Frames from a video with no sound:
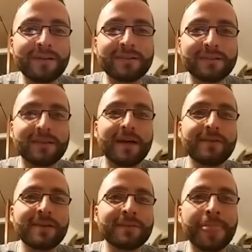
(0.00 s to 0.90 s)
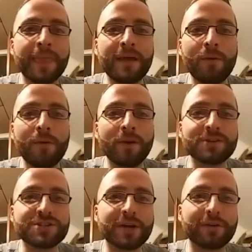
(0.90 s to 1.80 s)
love it, 1
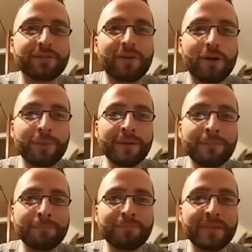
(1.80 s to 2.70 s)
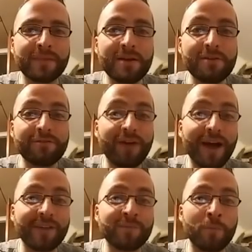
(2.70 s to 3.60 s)
Sheriff Cartman,
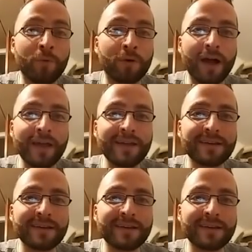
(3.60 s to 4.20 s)
5 more Ike,